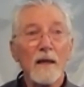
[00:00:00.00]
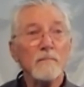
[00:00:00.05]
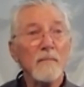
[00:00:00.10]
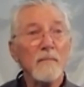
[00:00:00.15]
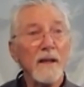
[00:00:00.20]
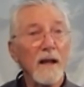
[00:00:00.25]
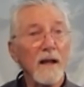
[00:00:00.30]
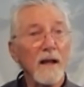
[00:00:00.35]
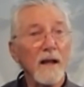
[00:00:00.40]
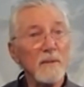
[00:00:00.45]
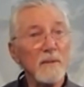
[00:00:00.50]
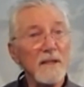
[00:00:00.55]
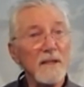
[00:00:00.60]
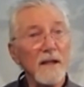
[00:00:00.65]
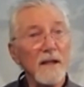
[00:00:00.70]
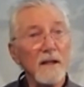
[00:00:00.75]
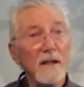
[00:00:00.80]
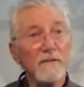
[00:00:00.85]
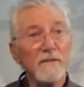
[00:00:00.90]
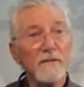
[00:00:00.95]
May I be
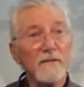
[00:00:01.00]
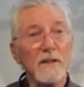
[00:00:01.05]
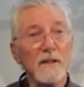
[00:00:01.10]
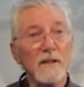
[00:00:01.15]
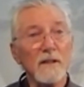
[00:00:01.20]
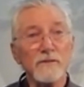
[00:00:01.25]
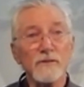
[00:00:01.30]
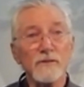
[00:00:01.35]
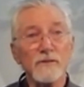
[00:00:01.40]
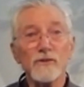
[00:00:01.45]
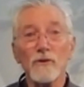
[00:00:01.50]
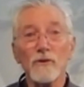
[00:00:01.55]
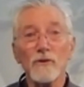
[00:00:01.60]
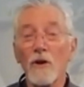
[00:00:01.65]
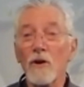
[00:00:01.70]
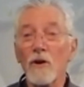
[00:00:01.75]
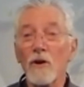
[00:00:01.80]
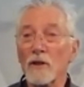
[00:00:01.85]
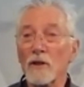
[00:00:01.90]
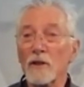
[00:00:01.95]
healthy and
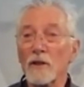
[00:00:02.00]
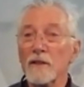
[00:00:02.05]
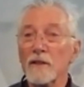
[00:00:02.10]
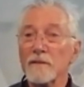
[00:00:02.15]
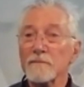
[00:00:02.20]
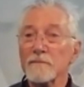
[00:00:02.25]
strong.